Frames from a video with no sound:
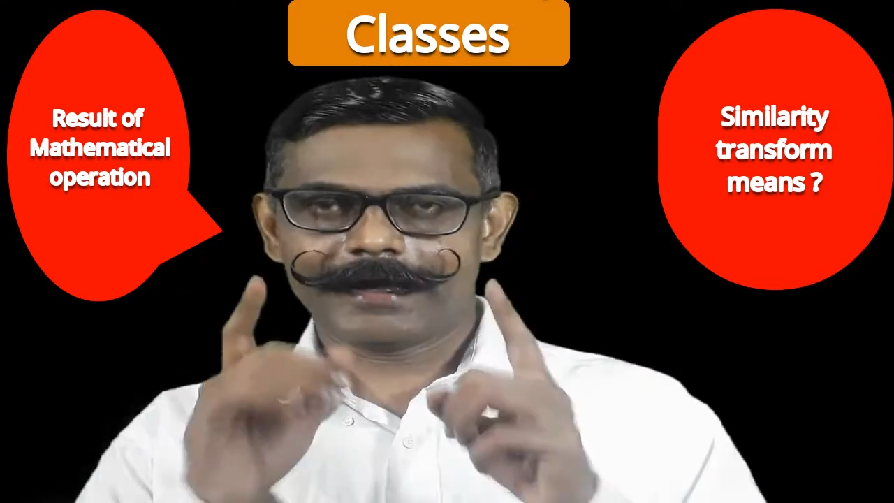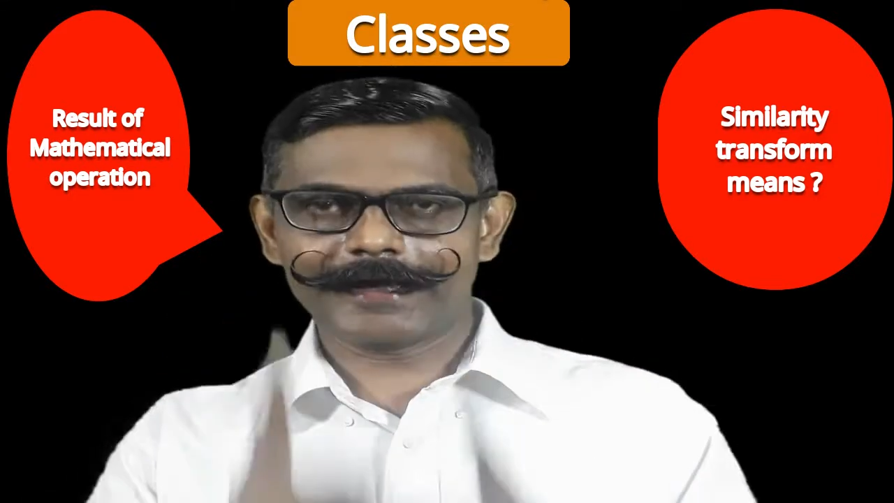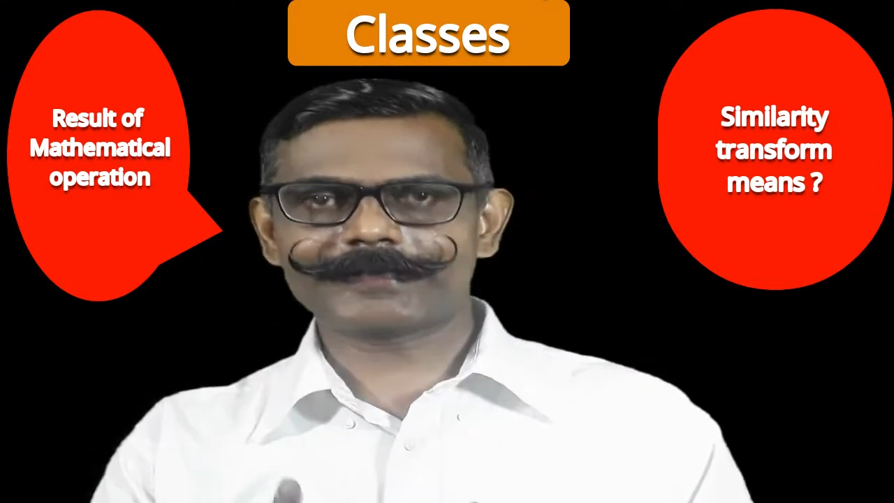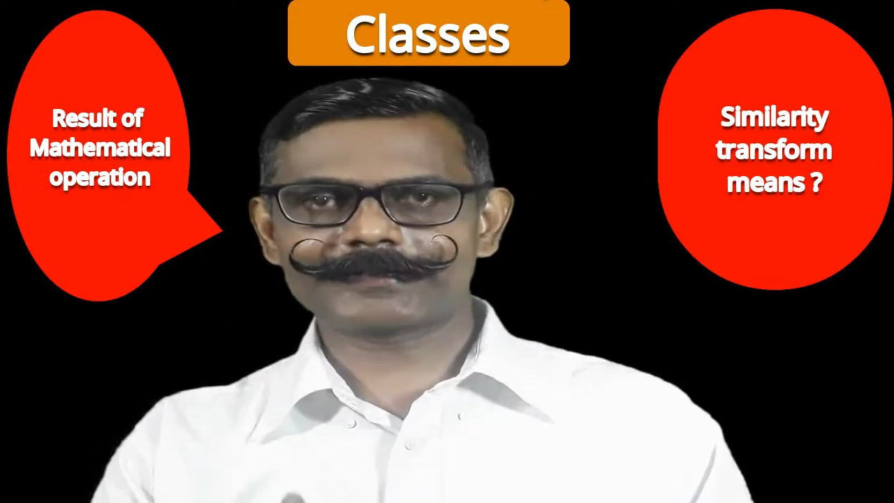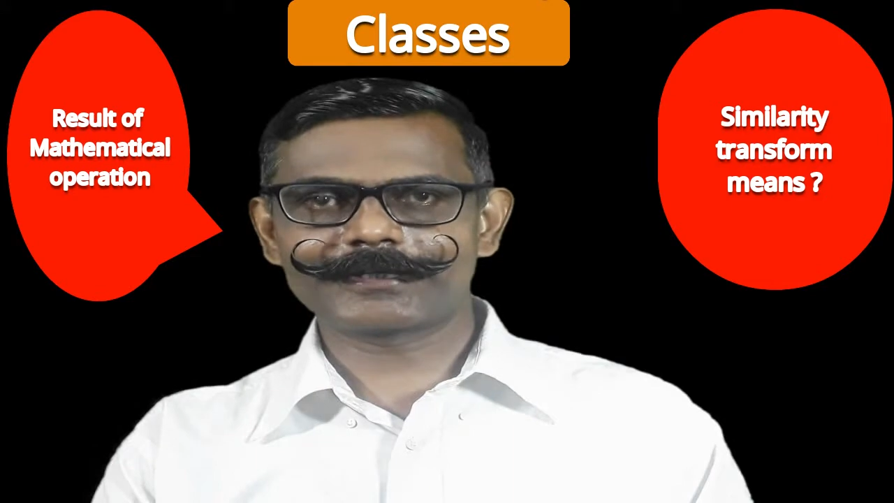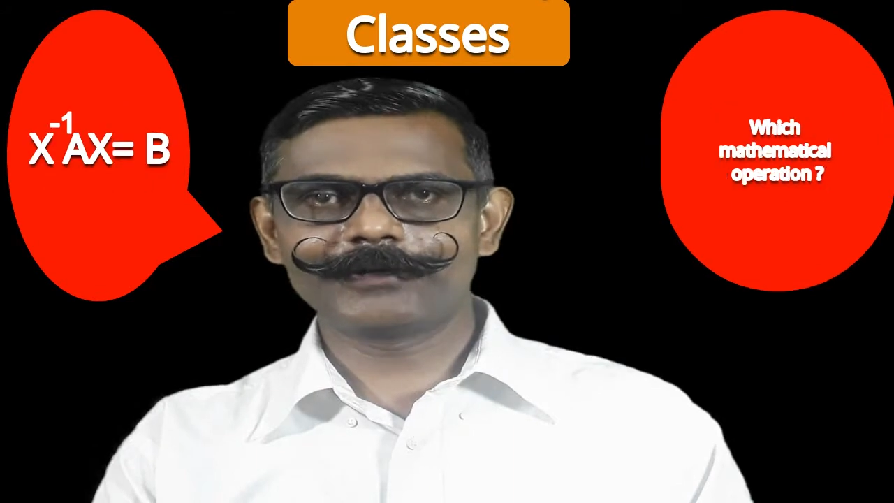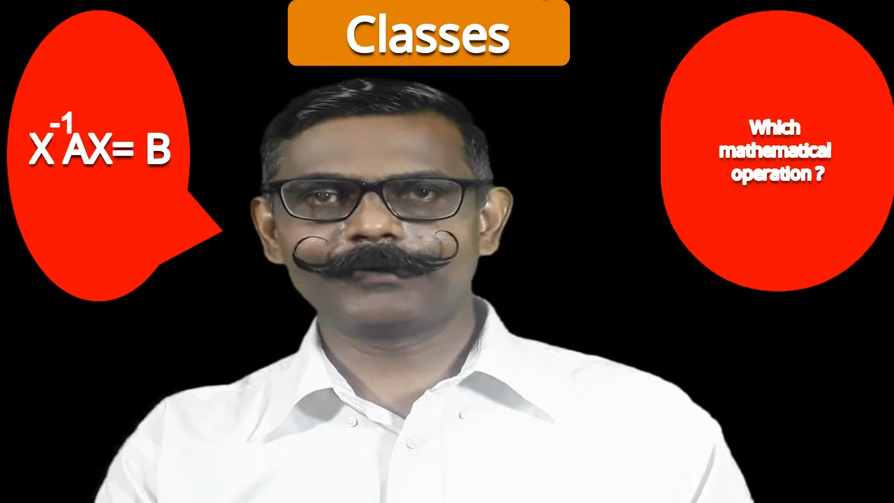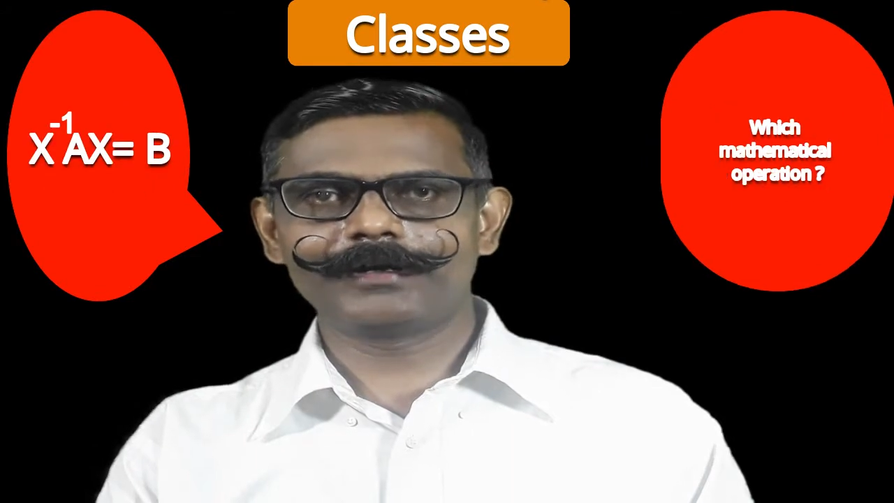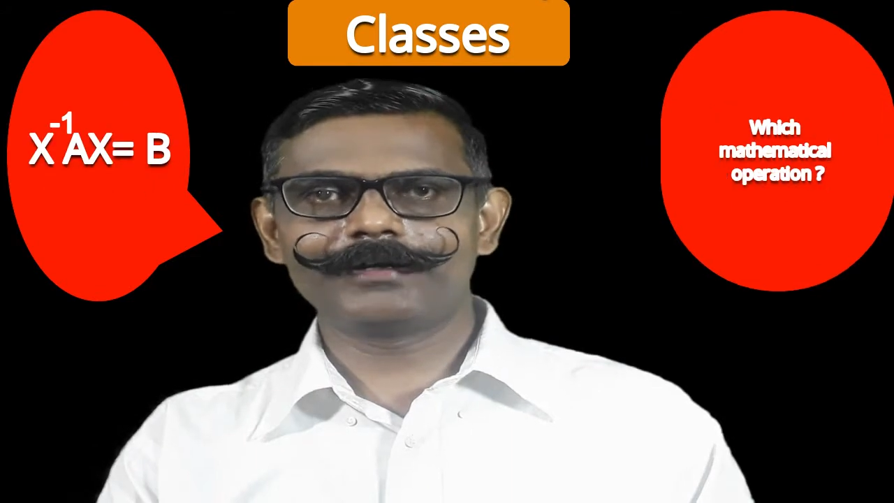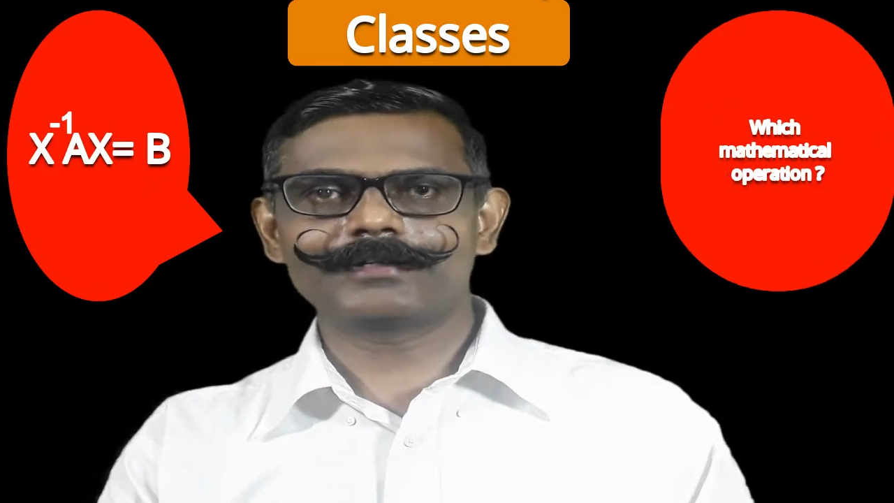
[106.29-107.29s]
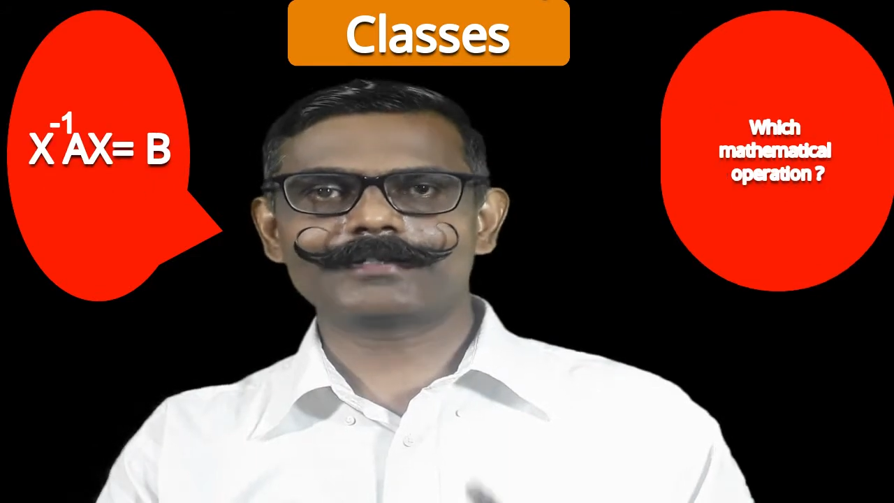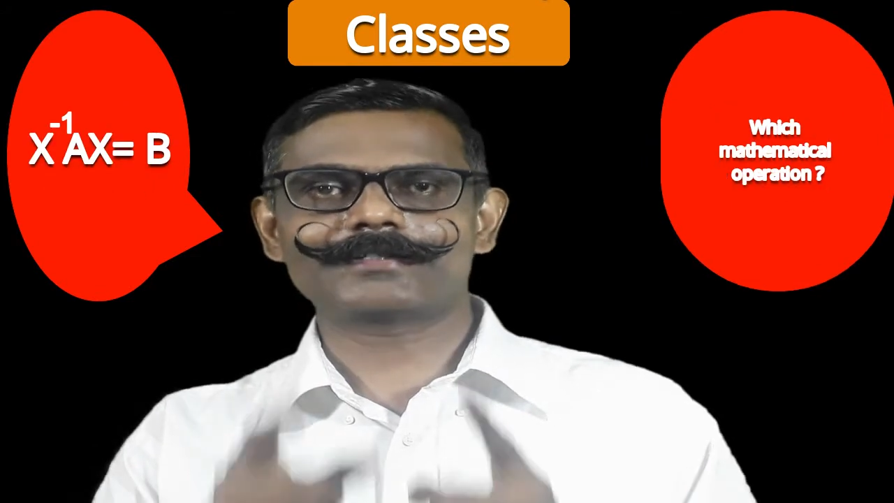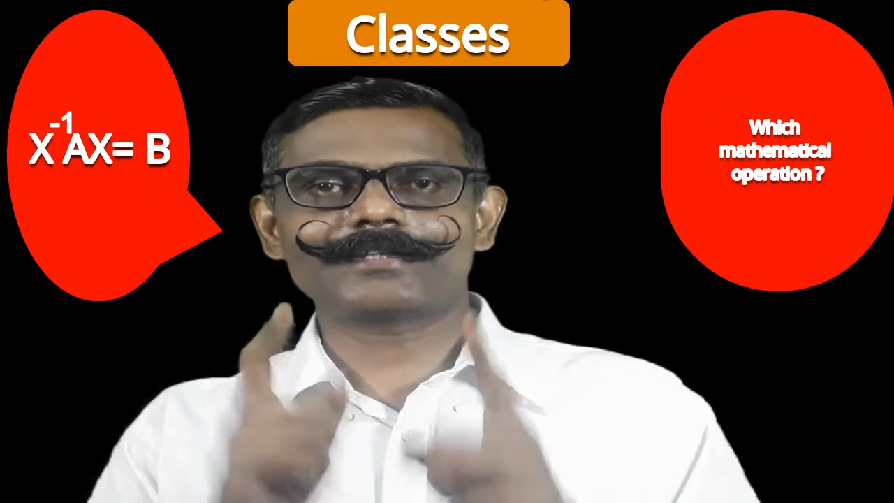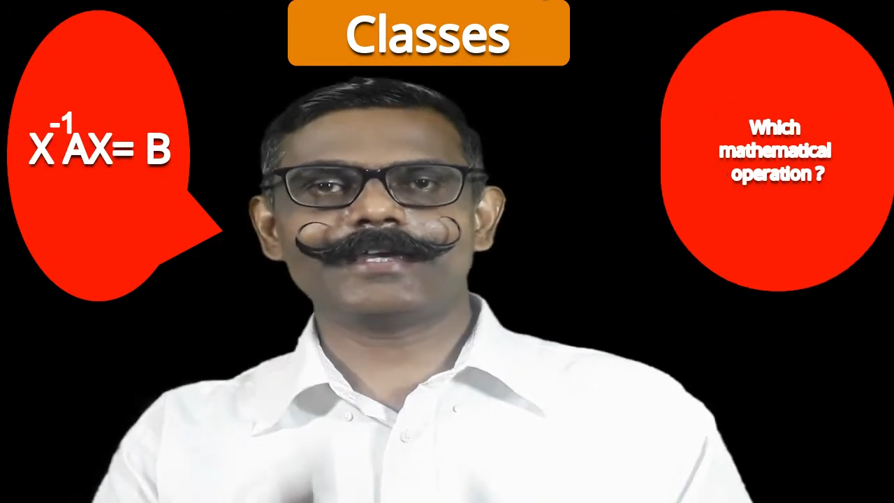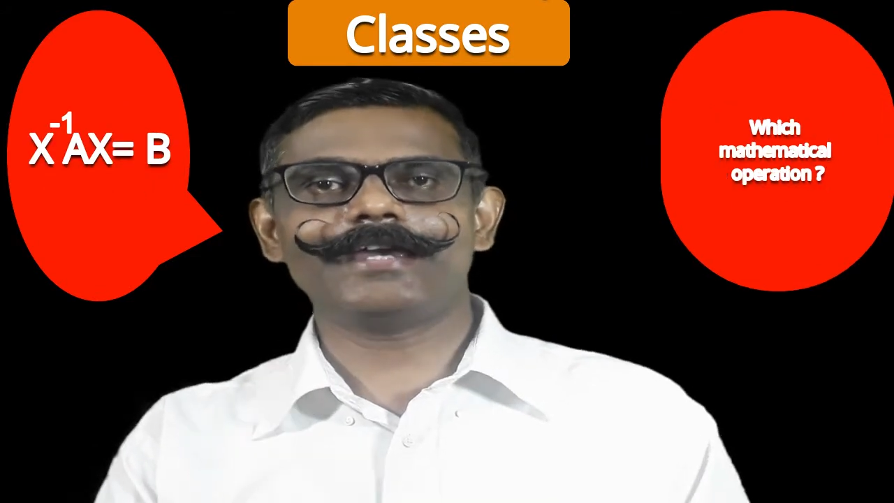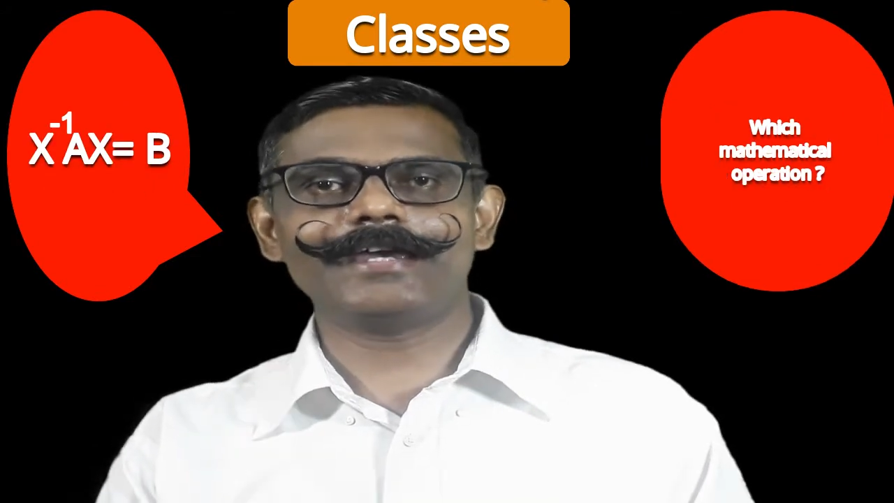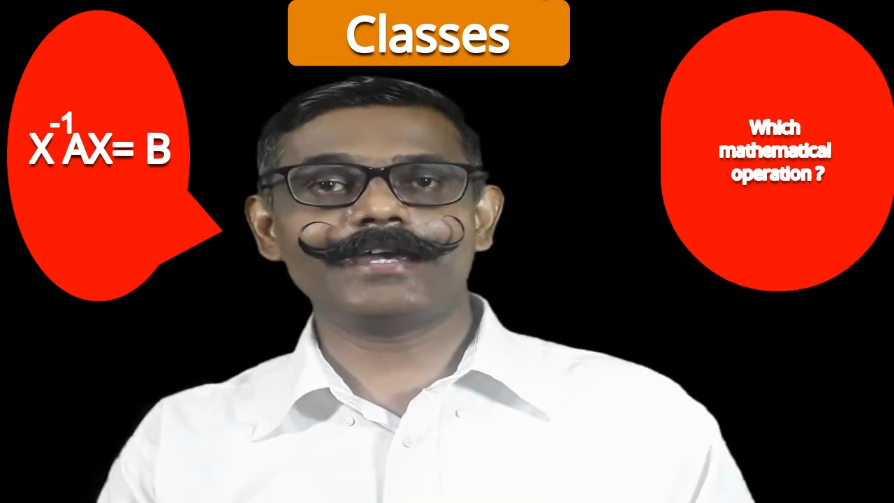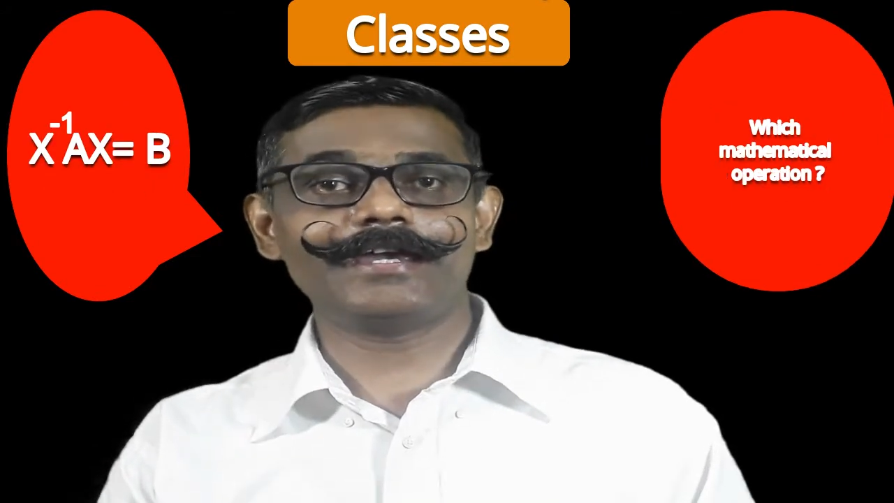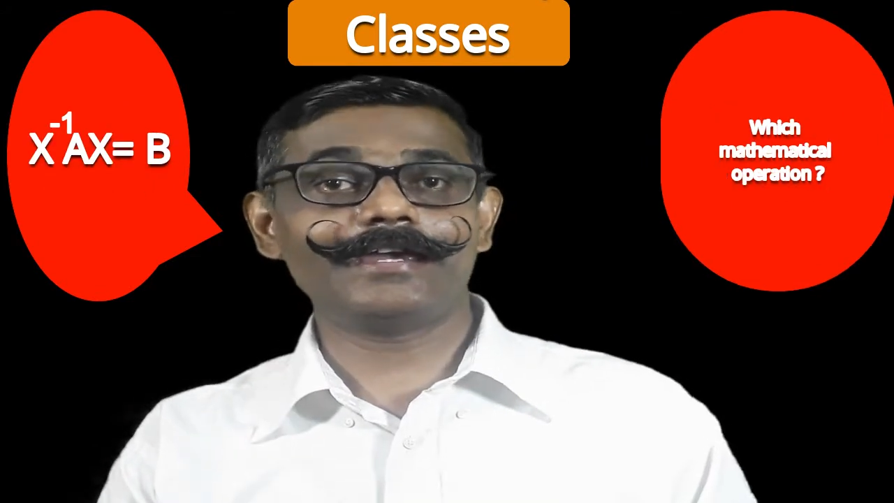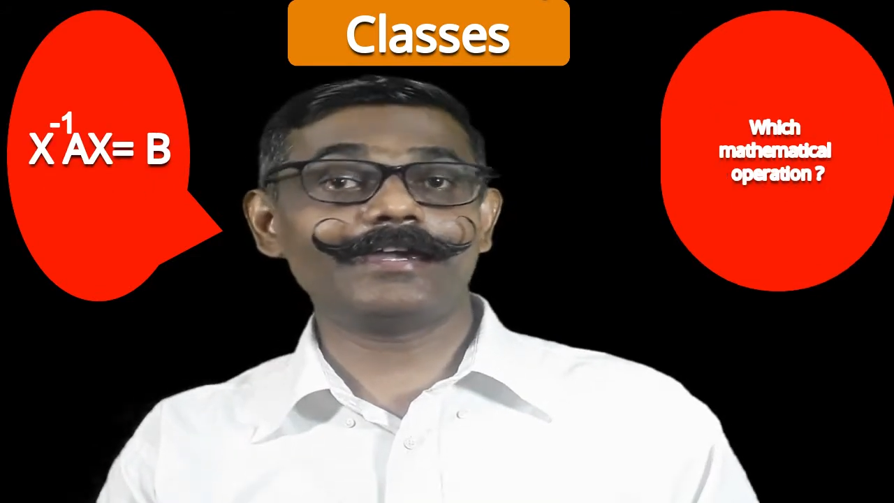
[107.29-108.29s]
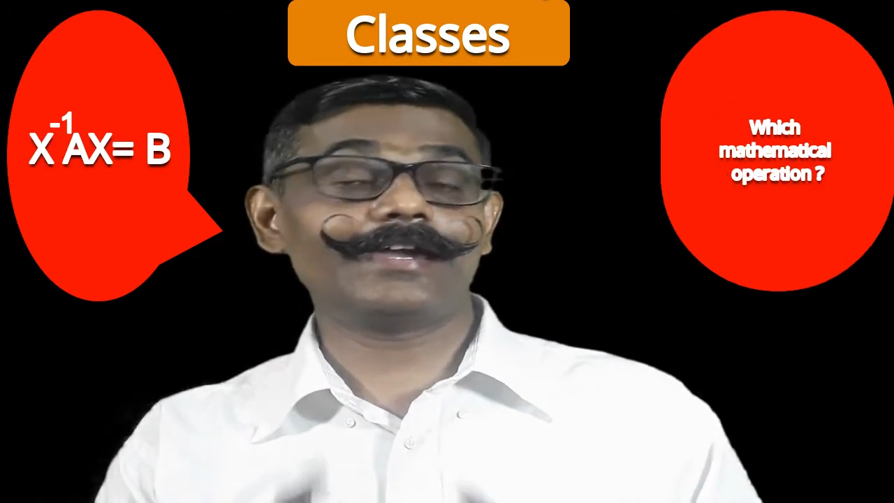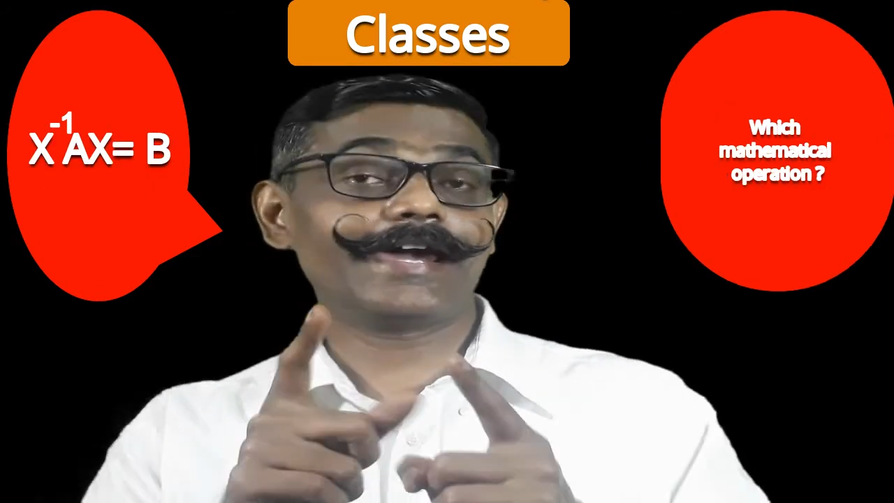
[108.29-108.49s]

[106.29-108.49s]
x inverse a